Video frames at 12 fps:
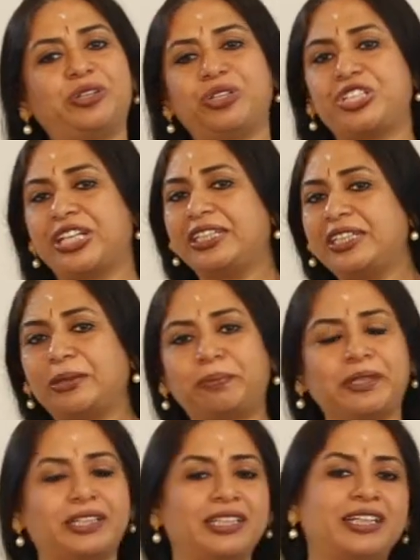and to
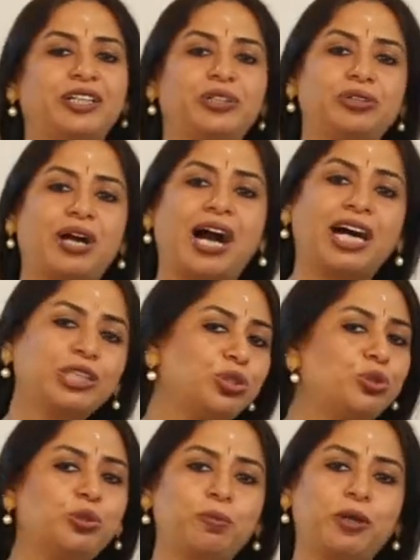Chettiapatti and to
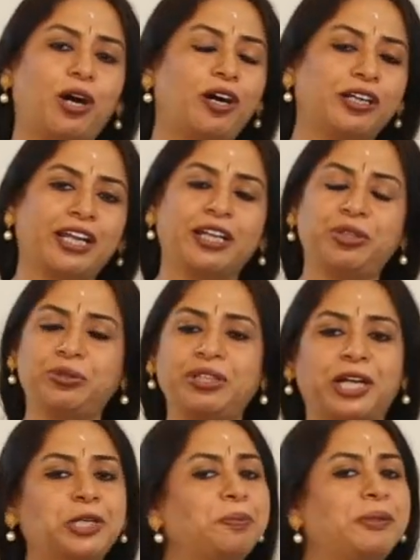Athur block and to
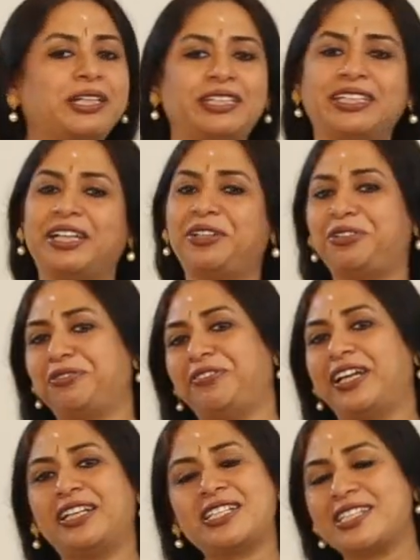Nadupatti and to
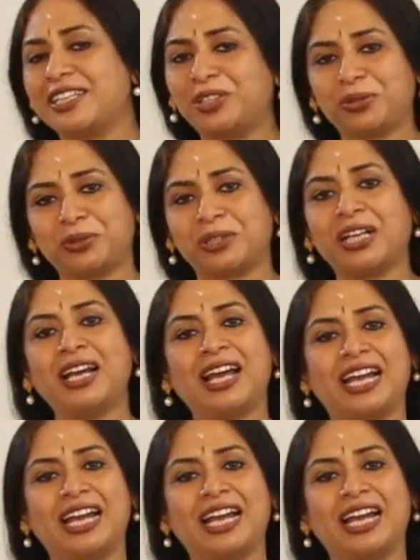Vedasindur,